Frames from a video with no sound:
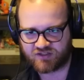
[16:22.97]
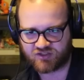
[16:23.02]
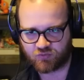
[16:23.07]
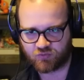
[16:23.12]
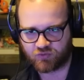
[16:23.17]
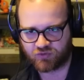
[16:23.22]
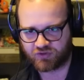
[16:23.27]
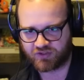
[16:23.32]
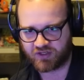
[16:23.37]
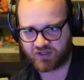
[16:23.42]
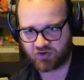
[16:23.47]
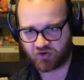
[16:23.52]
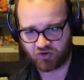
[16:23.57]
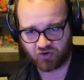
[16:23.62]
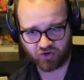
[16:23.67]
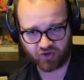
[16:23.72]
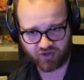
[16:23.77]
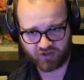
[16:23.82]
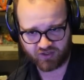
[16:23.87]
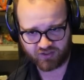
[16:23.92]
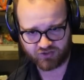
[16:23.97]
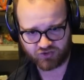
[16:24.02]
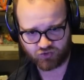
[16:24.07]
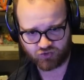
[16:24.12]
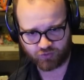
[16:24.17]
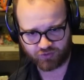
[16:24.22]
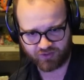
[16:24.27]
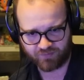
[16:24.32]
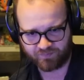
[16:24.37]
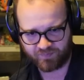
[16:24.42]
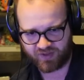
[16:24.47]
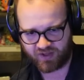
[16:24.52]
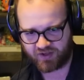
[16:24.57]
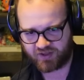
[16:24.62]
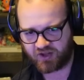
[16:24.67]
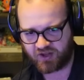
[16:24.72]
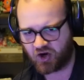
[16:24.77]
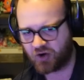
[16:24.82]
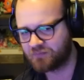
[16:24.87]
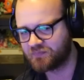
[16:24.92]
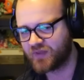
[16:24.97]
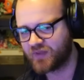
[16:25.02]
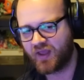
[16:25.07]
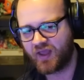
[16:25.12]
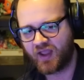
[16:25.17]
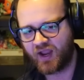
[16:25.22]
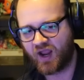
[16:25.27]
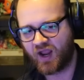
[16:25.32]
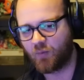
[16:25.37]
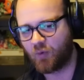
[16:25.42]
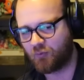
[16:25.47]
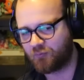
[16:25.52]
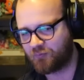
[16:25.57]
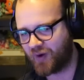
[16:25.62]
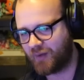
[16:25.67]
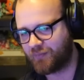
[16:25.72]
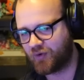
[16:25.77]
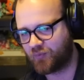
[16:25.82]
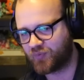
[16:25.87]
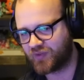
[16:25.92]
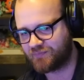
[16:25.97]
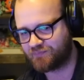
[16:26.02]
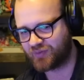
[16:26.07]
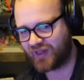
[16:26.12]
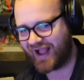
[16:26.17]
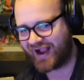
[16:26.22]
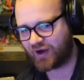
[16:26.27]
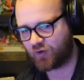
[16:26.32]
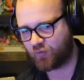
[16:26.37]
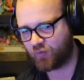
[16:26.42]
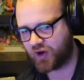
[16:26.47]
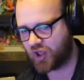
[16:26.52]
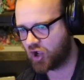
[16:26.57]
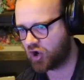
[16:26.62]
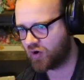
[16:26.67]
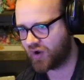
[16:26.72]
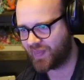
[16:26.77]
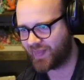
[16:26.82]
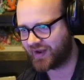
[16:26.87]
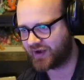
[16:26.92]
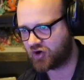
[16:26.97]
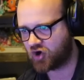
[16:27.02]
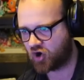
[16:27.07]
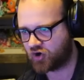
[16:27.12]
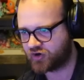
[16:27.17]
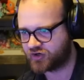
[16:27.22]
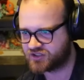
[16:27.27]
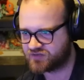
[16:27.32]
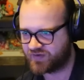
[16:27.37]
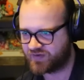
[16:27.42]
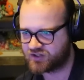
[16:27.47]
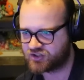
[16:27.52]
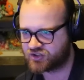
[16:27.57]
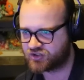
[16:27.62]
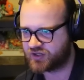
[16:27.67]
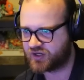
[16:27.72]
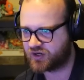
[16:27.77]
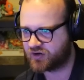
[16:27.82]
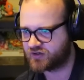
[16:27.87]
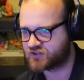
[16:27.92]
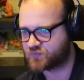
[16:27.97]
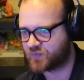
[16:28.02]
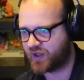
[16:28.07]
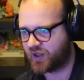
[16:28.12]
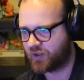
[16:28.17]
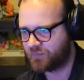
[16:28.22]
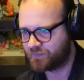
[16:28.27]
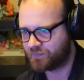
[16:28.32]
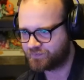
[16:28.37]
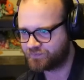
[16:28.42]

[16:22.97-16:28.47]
So we'll lead Hood into Olympia here, and we'll probably Black Widow and then Carnage eventually here as well.